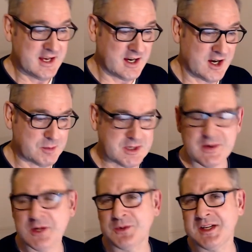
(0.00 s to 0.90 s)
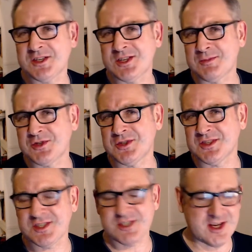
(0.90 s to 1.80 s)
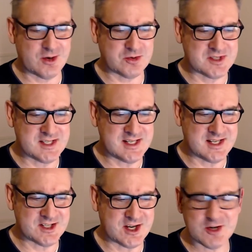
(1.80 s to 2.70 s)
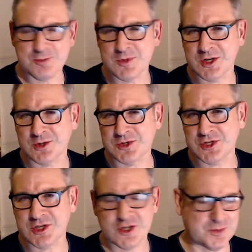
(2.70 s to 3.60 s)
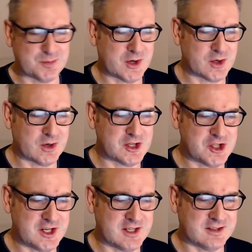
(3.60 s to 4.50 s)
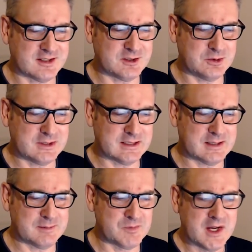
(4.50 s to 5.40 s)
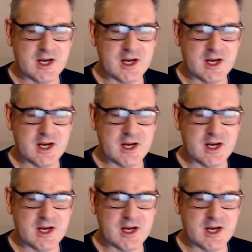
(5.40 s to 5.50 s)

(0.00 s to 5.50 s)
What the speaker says: I'm going on the assumption that Searls did his homework on shark biology, although